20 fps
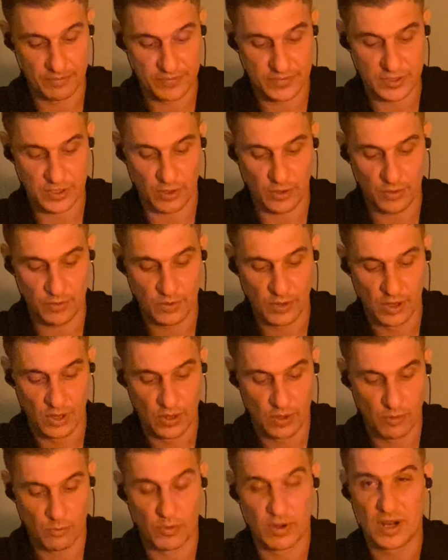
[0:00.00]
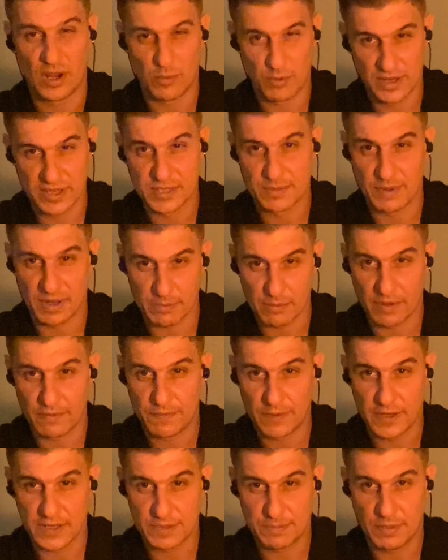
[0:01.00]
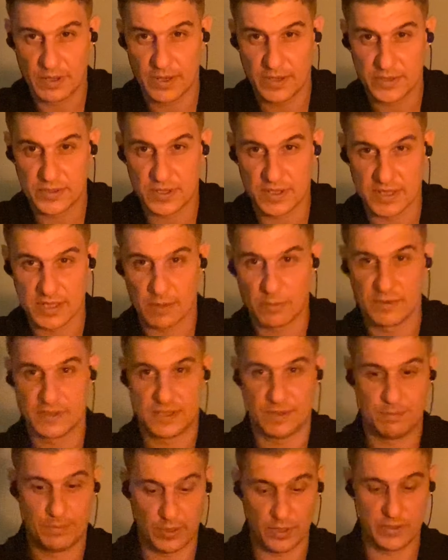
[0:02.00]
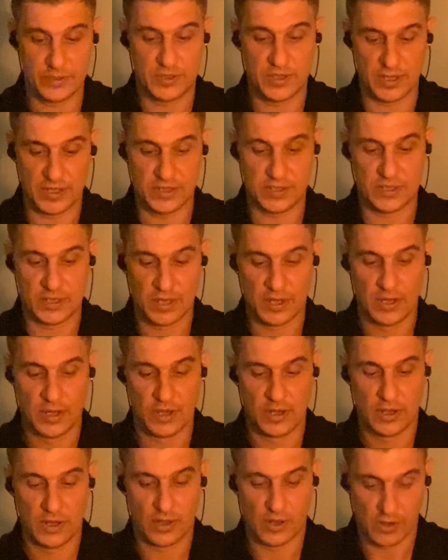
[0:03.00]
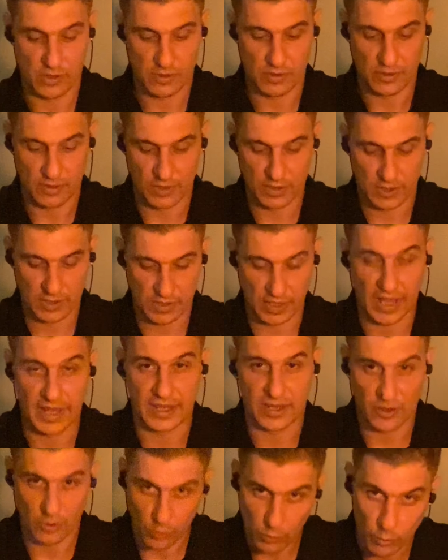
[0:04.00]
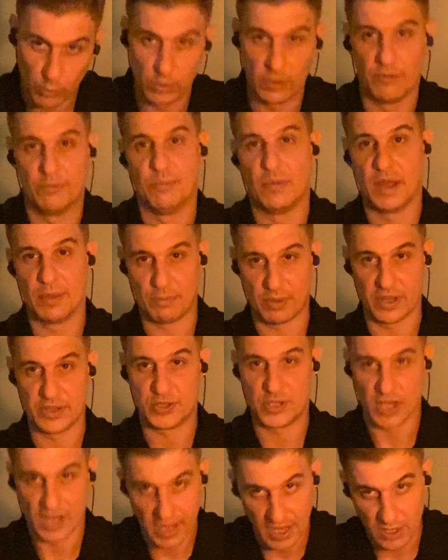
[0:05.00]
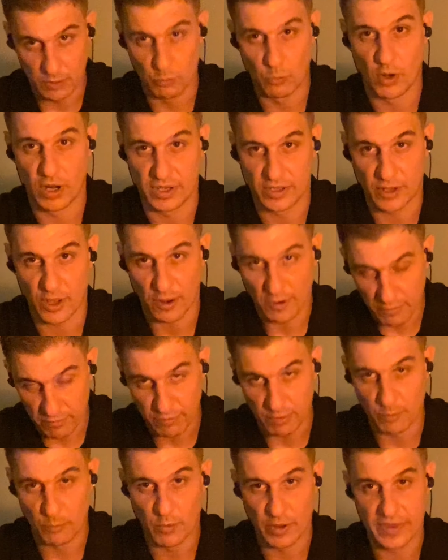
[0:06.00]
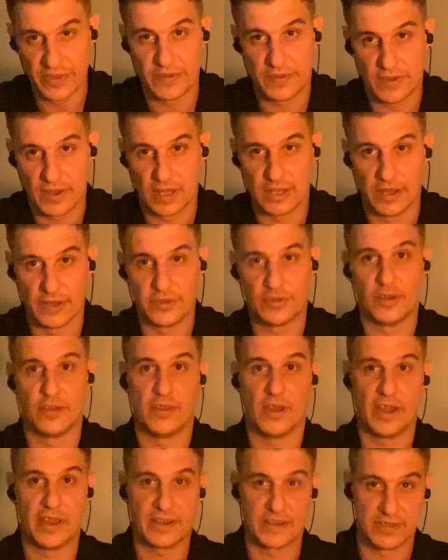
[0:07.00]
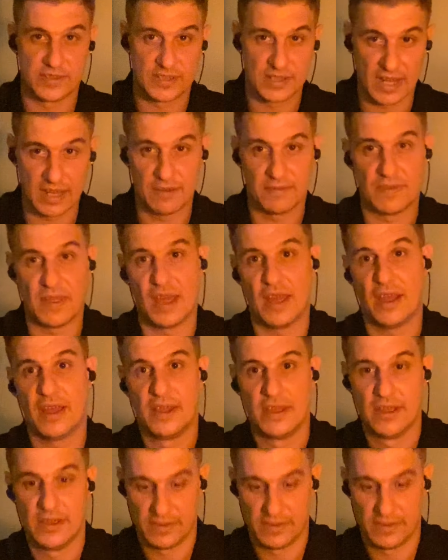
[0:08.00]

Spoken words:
So when I wanted to make my first purchase, I wanted to purchase like all of my budget in one go from one seller so that I could save that